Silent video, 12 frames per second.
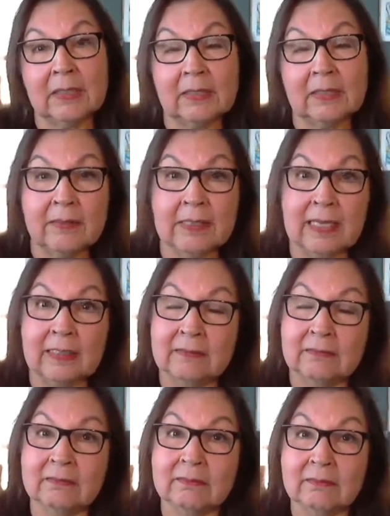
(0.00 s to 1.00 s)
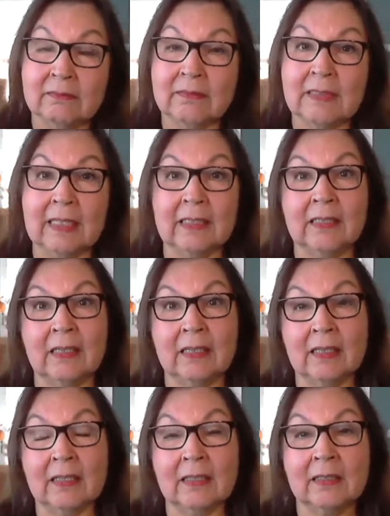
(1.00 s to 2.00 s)
than than
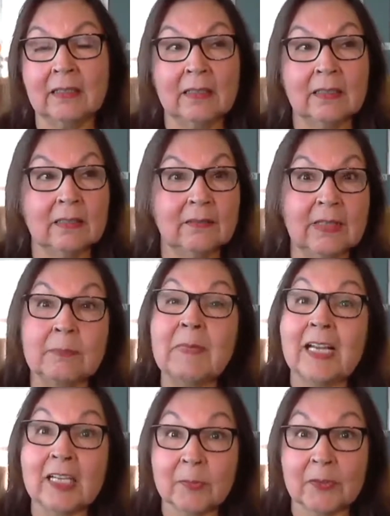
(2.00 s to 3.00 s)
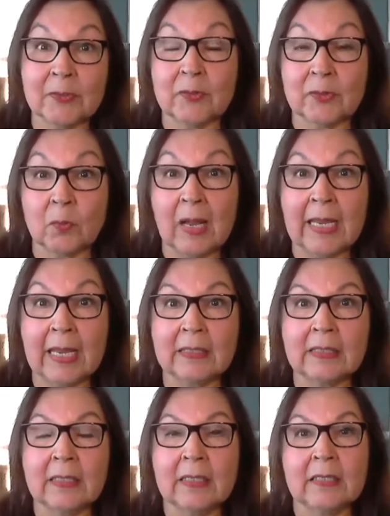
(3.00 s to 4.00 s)
uh, than my husband, who is
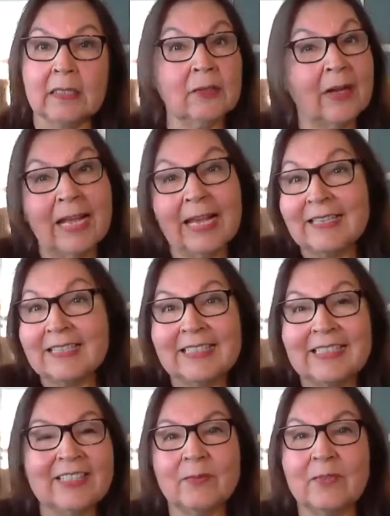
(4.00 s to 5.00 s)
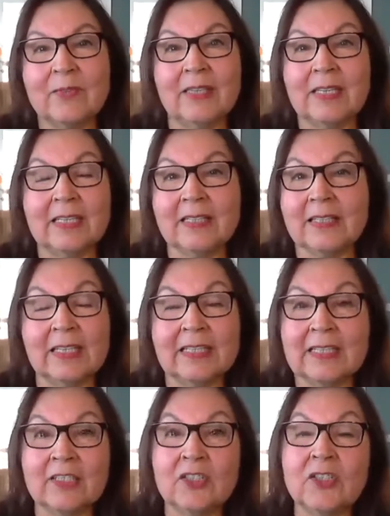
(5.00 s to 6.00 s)
white, I had to teach them the things that they
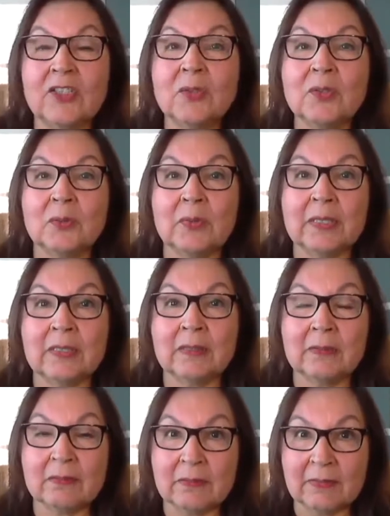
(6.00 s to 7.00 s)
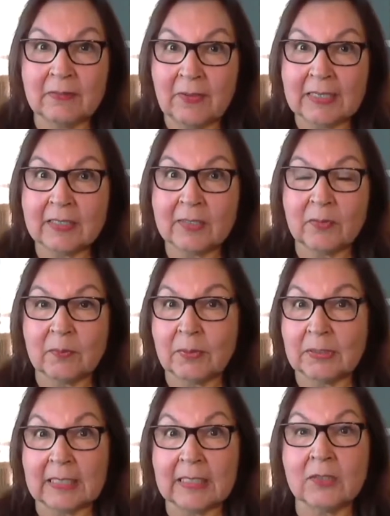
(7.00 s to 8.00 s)
need to do when faced with
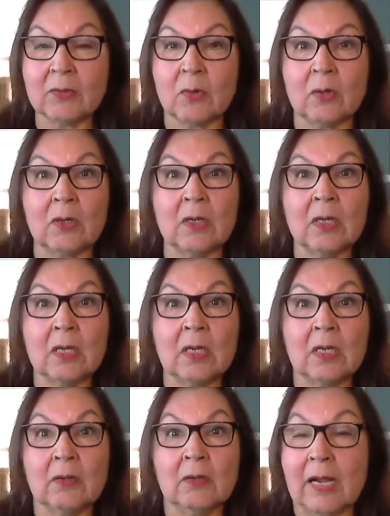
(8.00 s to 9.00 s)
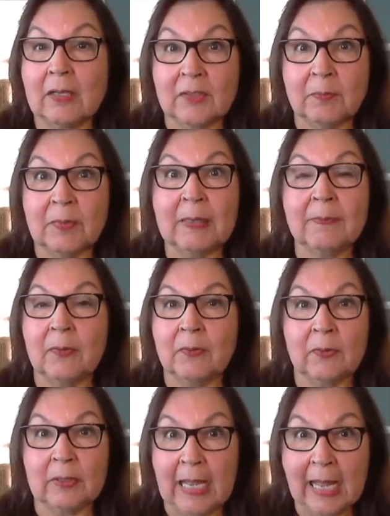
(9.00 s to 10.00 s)
police or crowds of
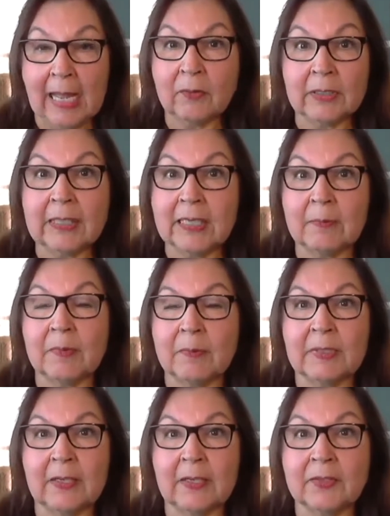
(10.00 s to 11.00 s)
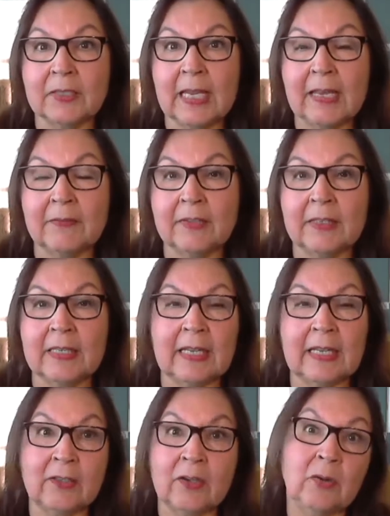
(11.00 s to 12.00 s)
people, how to keep themselves safe. That
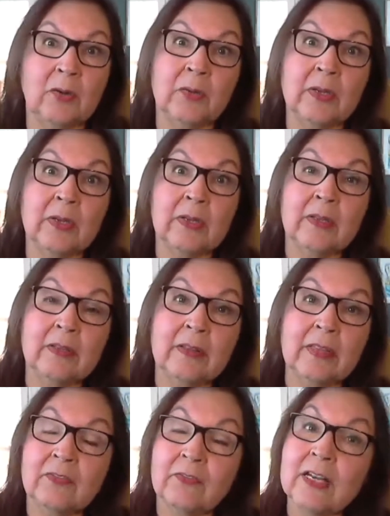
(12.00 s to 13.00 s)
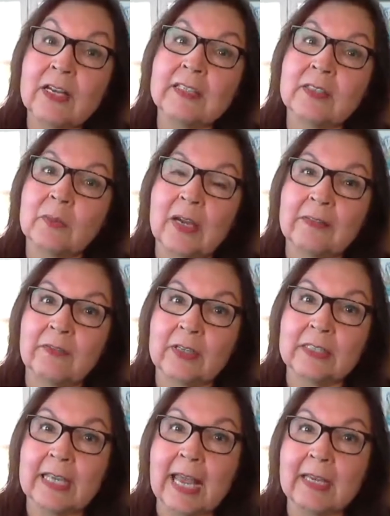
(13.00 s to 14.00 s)
I know their friends, their white
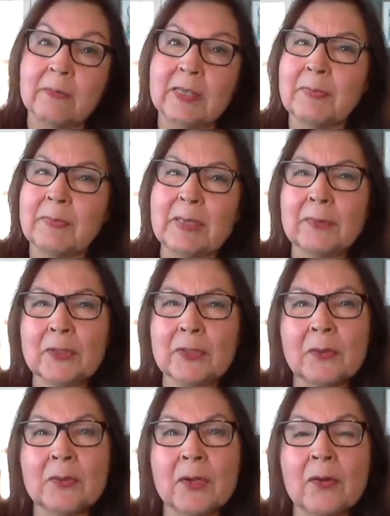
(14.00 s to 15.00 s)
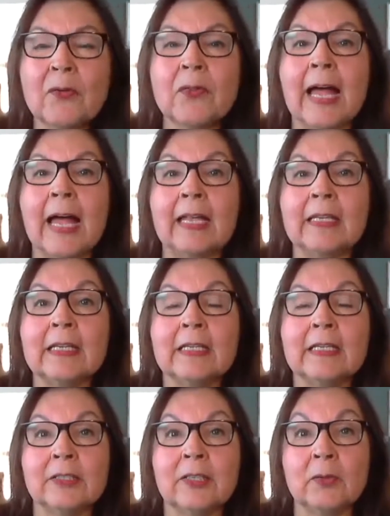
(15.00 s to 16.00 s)
friends, hadn't, but people don't know that.
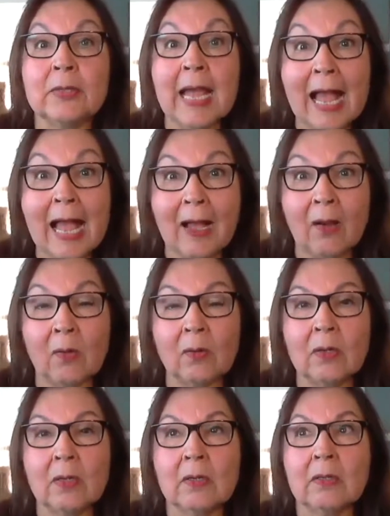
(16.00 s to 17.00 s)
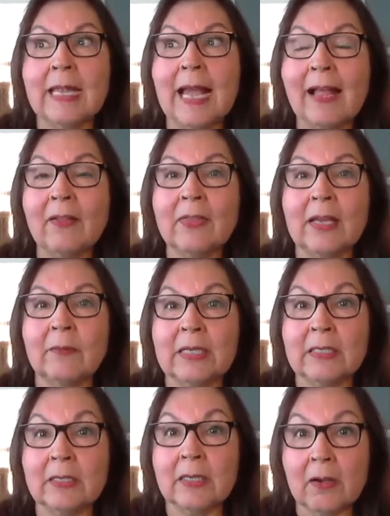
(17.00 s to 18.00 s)
So now that
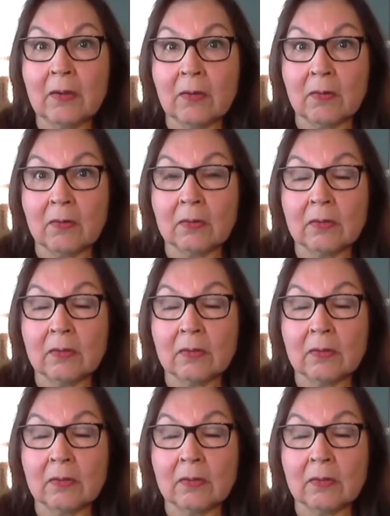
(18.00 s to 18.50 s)
we know,